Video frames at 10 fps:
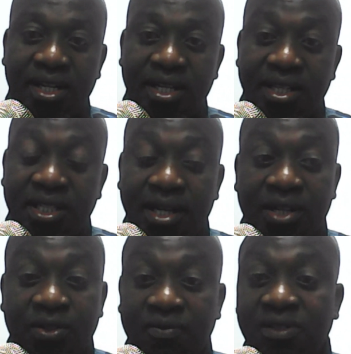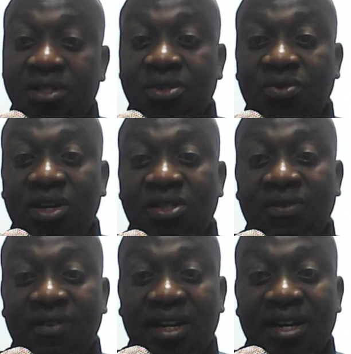in the Church of Jesus Christ
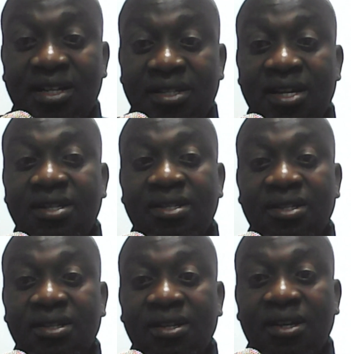of Latter-day Saints.